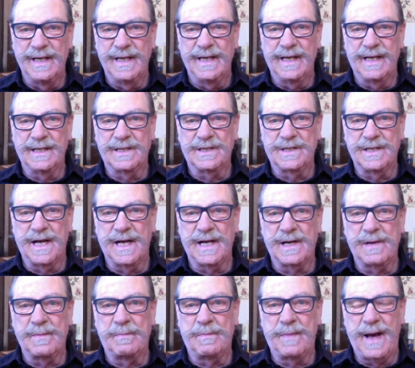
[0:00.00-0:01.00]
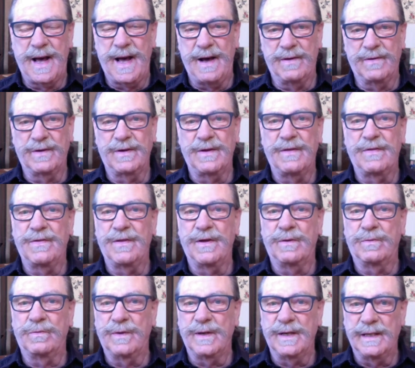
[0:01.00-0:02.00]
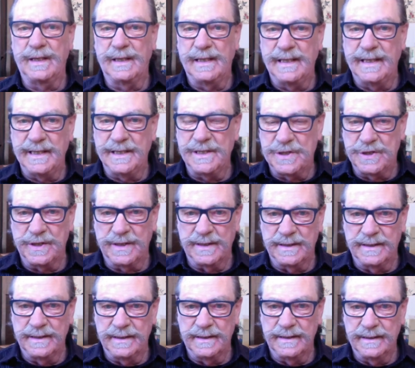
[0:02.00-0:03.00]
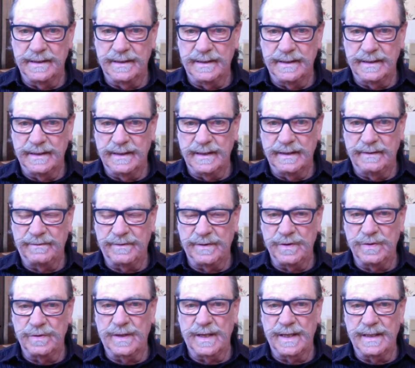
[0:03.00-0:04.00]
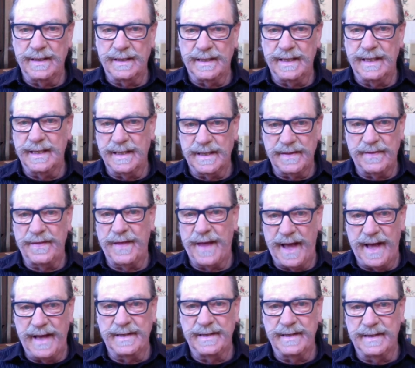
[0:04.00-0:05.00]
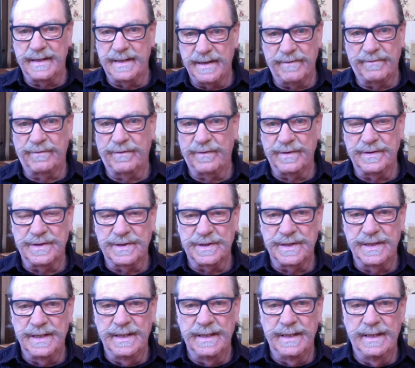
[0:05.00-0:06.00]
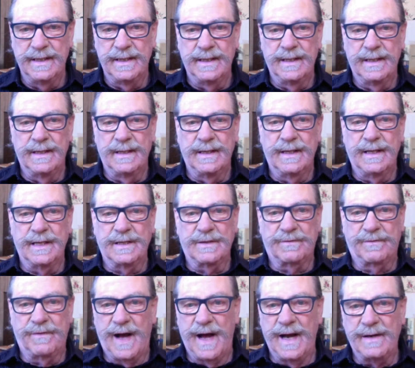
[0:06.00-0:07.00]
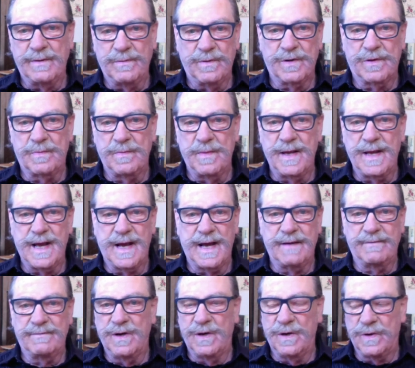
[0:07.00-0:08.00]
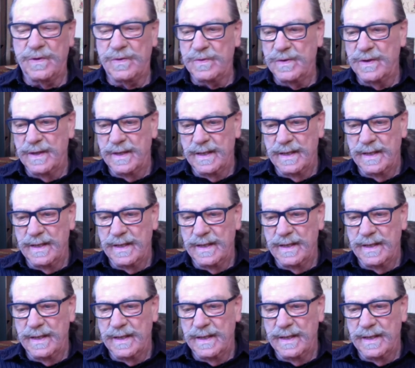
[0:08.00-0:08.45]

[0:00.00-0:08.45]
It's not about the religion, if you can get that difference. It's fine with me. I have no